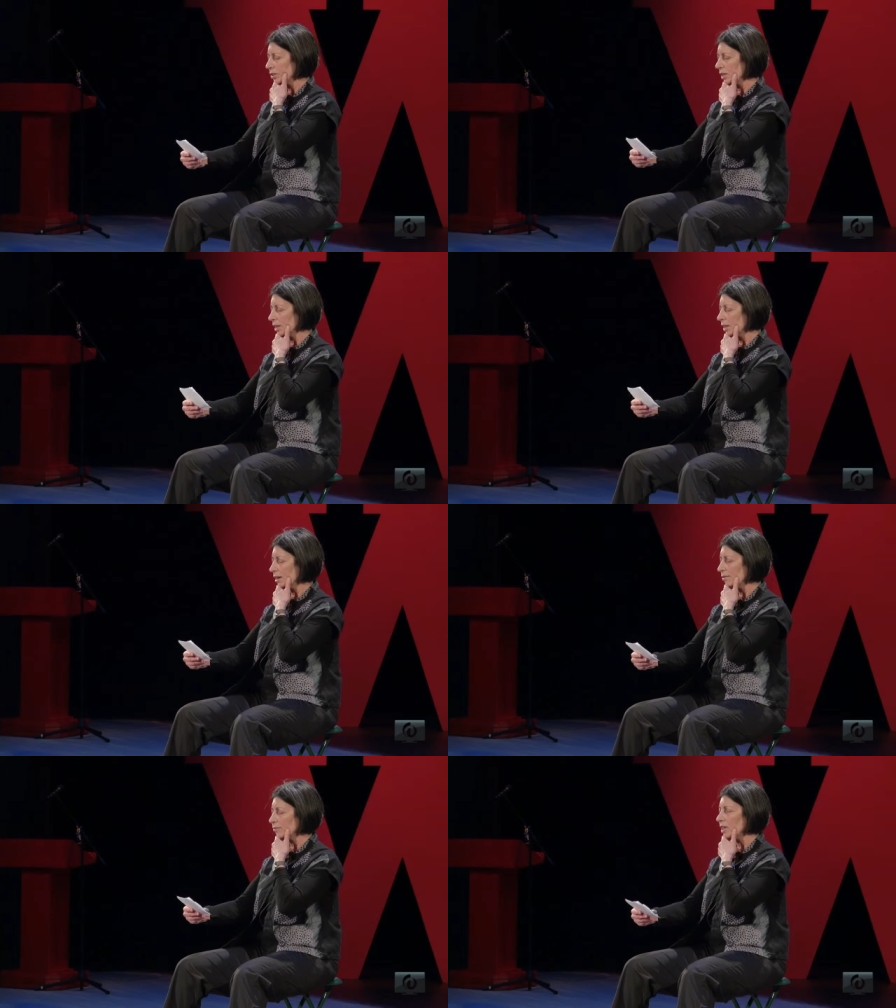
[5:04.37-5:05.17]
to the
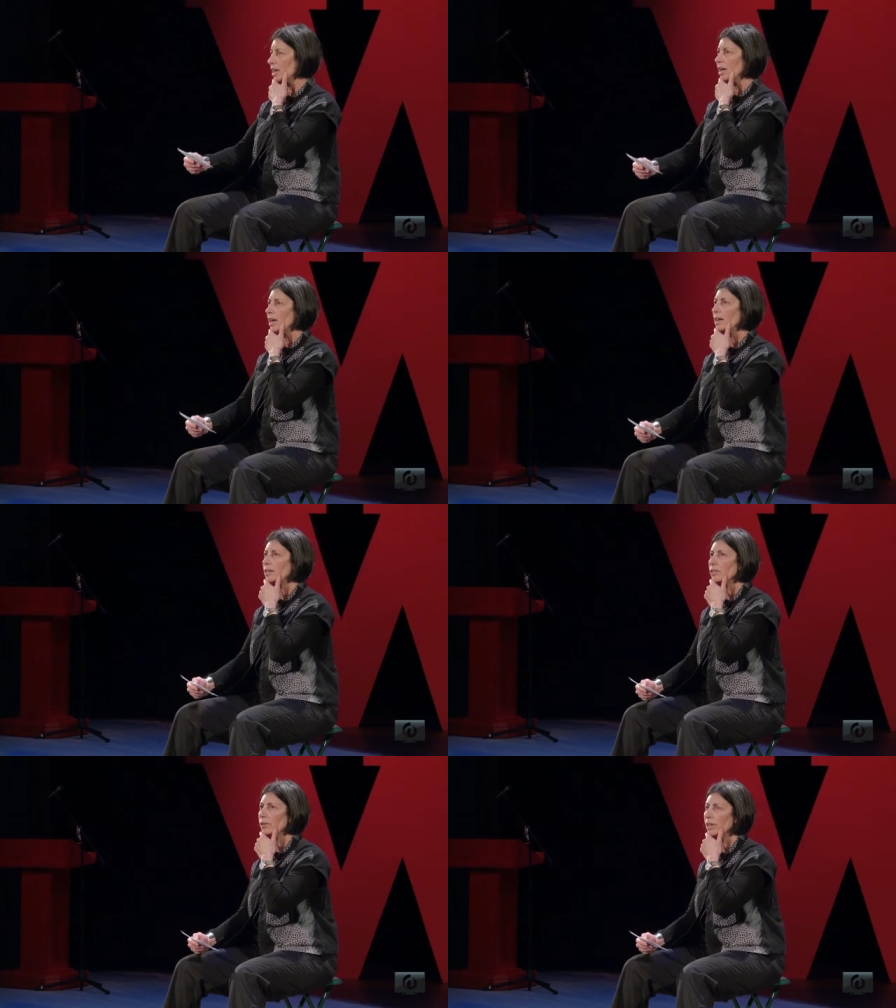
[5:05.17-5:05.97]
left
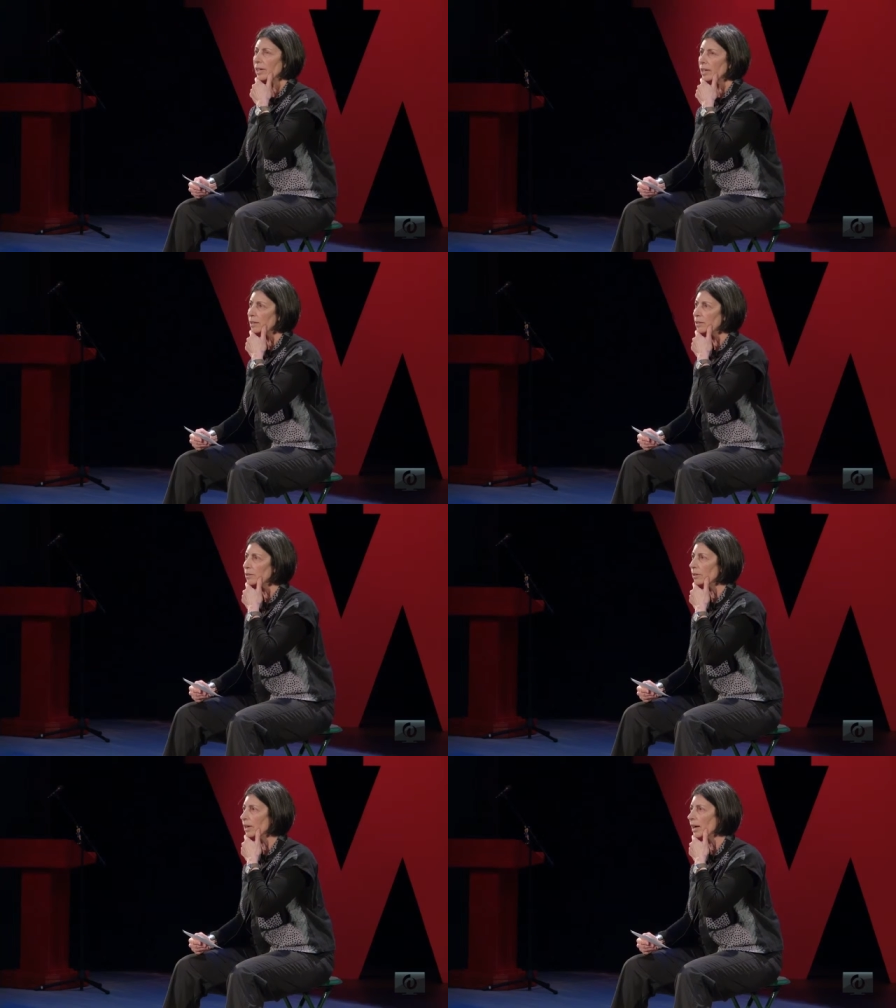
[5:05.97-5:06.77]
as your head,
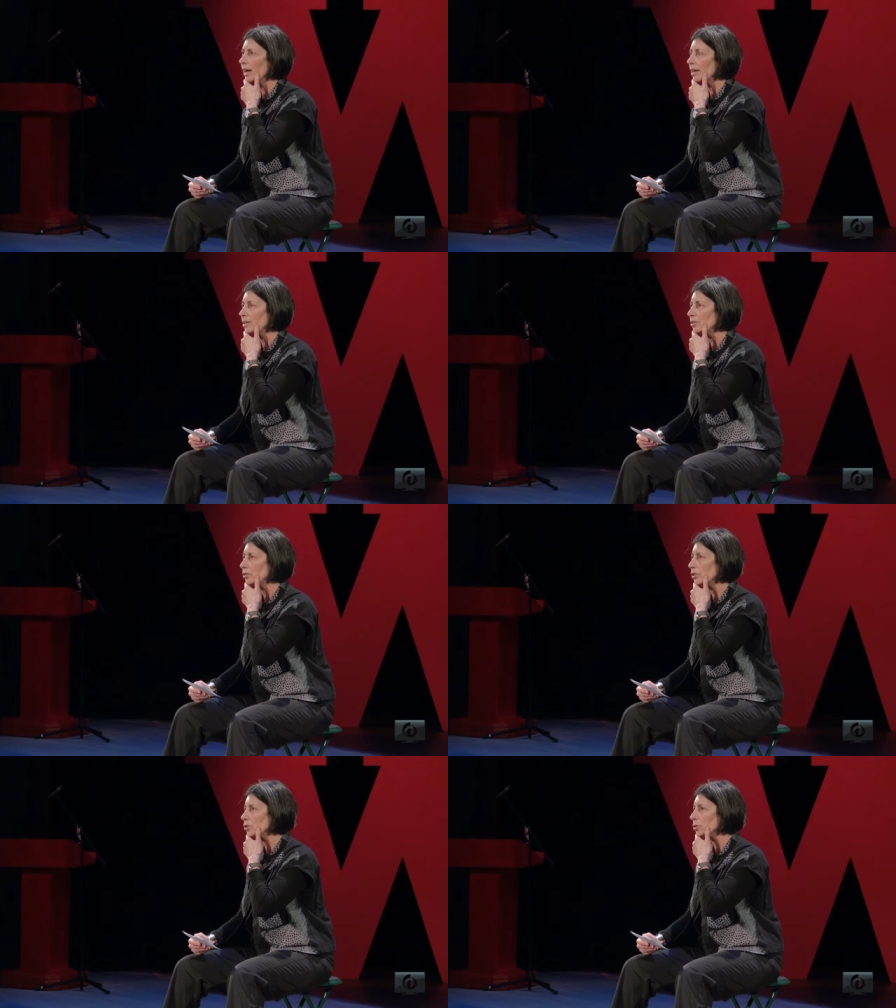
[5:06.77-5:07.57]
your
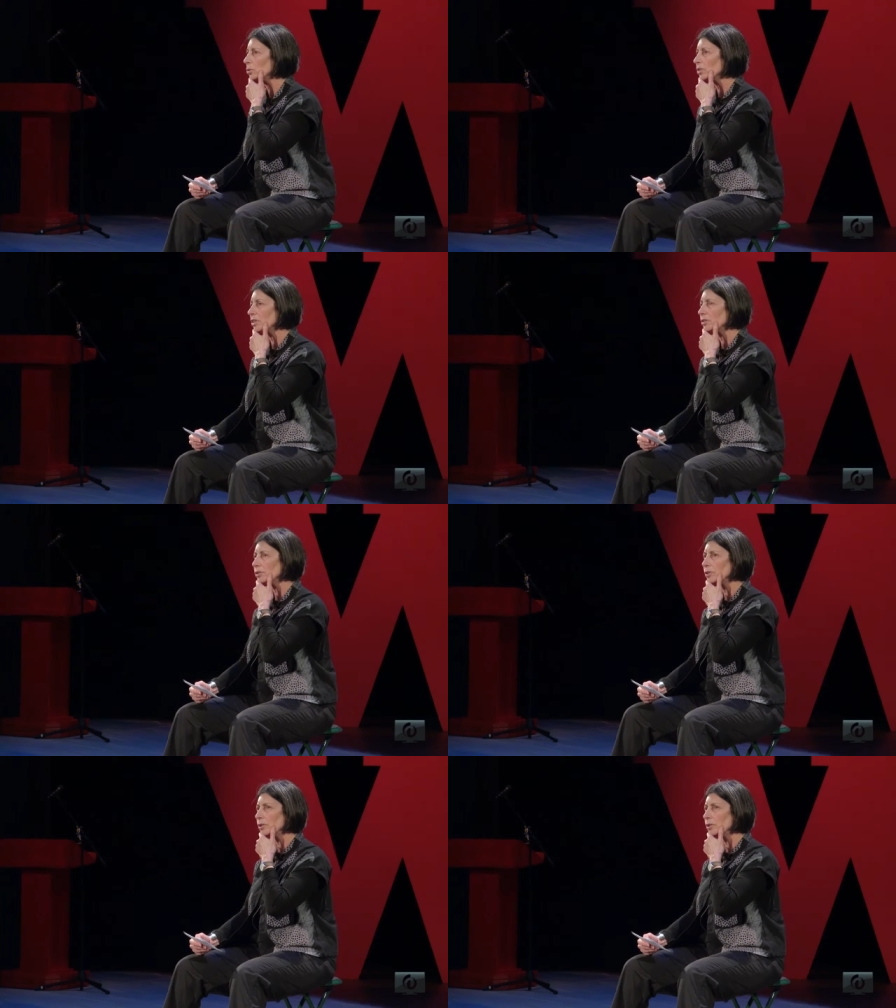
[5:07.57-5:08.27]
eyes, your shoulders, and your